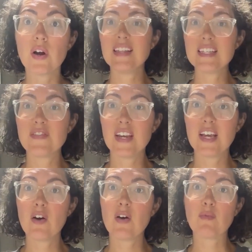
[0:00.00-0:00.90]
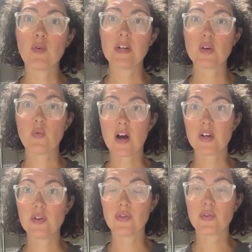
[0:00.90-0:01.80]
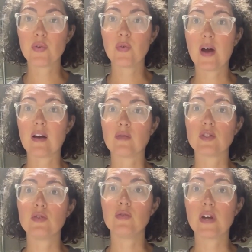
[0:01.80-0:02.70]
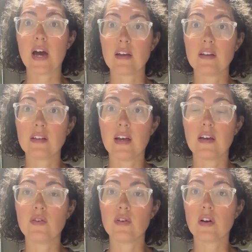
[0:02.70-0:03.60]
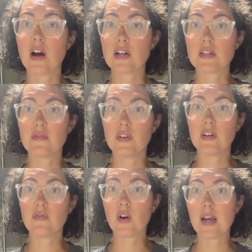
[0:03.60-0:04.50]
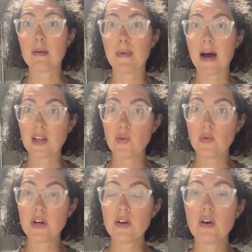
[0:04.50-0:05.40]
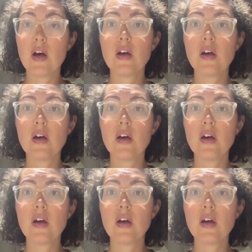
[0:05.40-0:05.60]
In this video, I'm going to walk you through how to calculate your cost of good for a body oil.